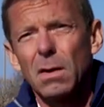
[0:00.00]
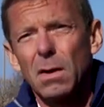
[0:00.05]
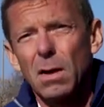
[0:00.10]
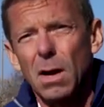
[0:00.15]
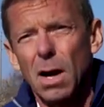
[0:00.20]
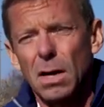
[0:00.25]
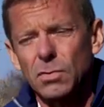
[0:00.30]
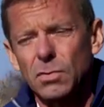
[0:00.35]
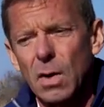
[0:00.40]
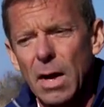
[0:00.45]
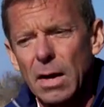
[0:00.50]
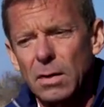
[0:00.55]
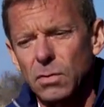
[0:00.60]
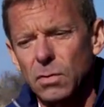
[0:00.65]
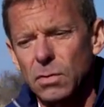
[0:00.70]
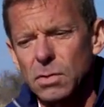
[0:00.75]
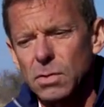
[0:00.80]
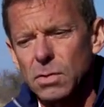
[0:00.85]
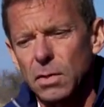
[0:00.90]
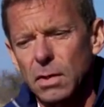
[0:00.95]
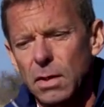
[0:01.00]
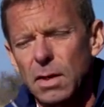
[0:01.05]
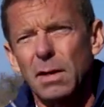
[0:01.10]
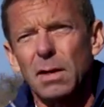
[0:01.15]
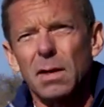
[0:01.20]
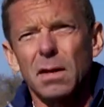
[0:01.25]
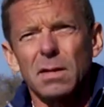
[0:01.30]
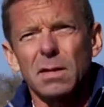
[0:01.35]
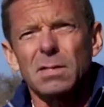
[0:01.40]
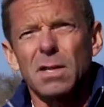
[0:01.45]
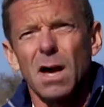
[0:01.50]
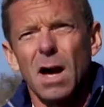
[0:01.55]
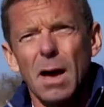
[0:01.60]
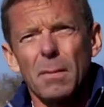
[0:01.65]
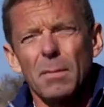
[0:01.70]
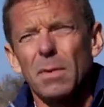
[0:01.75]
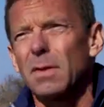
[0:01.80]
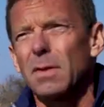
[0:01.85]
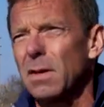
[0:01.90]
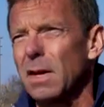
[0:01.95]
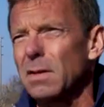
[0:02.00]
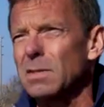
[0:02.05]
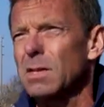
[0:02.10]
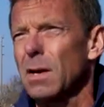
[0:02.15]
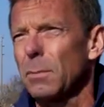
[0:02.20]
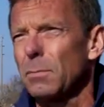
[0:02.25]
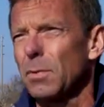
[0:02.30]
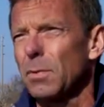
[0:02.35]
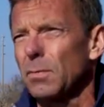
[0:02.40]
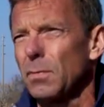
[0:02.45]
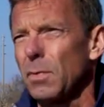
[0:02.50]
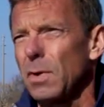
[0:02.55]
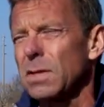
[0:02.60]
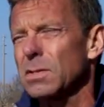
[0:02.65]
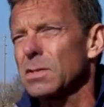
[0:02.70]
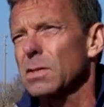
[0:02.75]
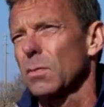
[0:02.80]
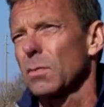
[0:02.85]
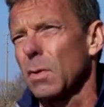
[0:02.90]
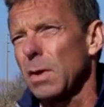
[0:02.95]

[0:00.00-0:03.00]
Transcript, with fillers: Contractor is looking at a time in the next couple of weeks to